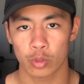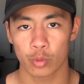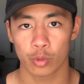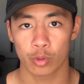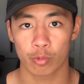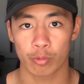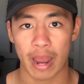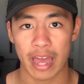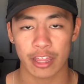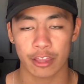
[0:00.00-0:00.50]
You
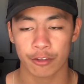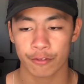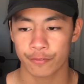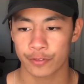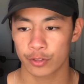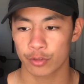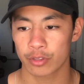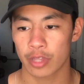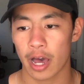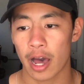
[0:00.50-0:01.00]
would rather
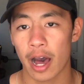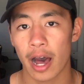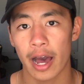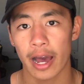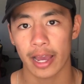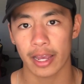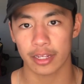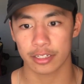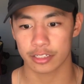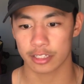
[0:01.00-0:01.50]
feel the
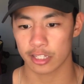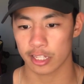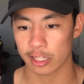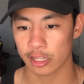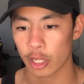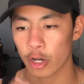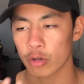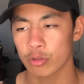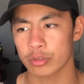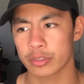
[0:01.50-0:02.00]
highs and the
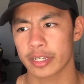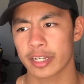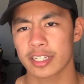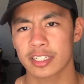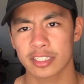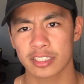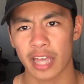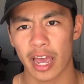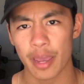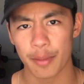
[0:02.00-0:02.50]
lows, the
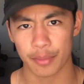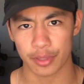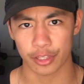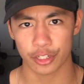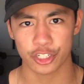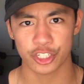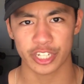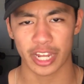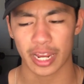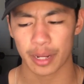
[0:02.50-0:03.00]
excitement,
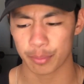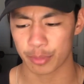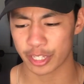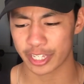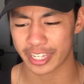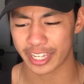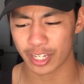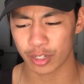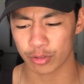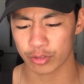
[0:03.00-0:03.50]
the shame, the
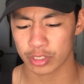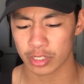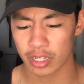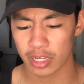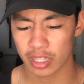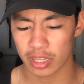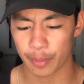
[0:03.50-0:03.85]
guilt,